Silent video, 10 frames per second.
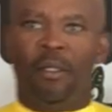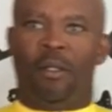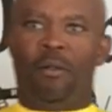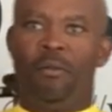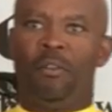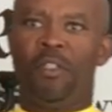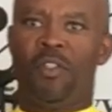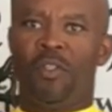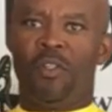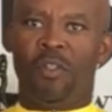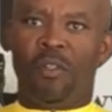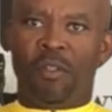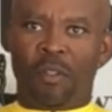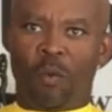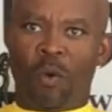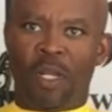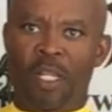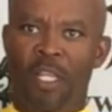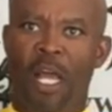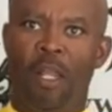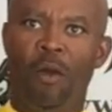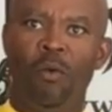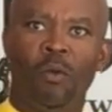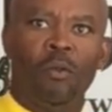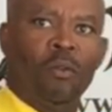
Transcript: You know, this is the one in yellow.